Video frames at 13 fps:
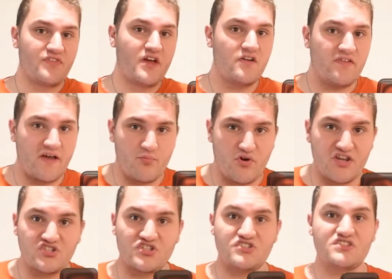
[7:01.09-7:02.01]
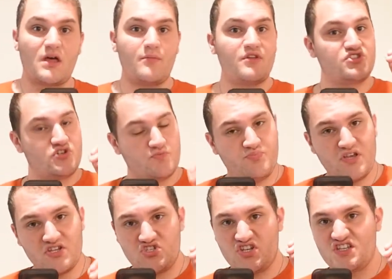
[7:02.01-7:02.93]
there are vibrations, that means your
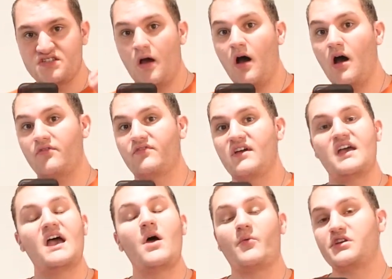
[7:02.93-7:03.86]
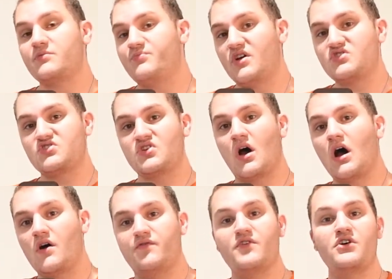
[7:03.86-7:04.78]
pitch is off. And when your pitch is
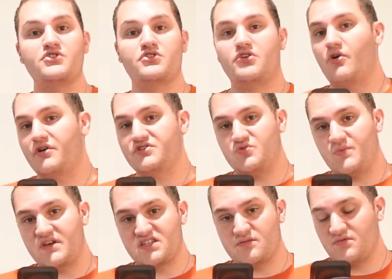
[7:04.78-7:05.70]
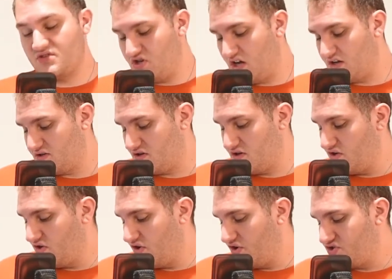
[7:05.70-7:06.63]
off, you're going to mess up the chanter.
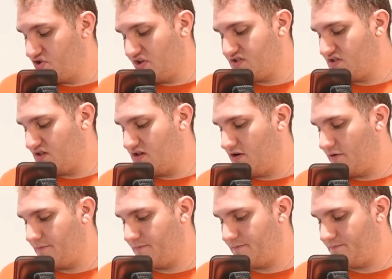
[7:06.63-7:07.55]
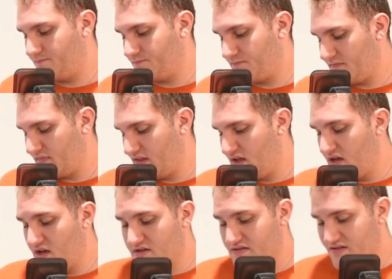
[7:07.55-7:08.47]
So let's look here.
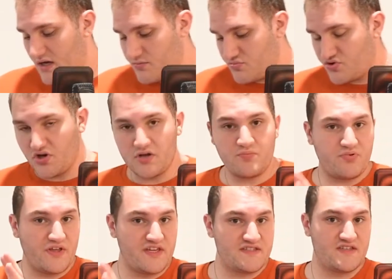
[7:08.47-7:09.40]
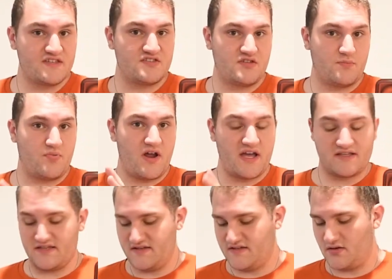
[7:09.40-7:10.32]
Some good places to
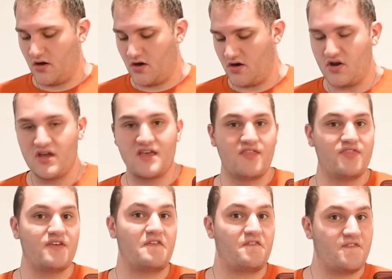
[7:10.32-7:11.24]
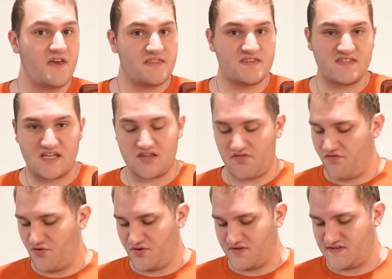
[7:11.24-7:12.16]
practice are the fifths and the
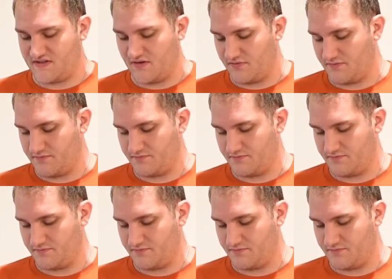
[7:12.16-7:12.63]
fourths. So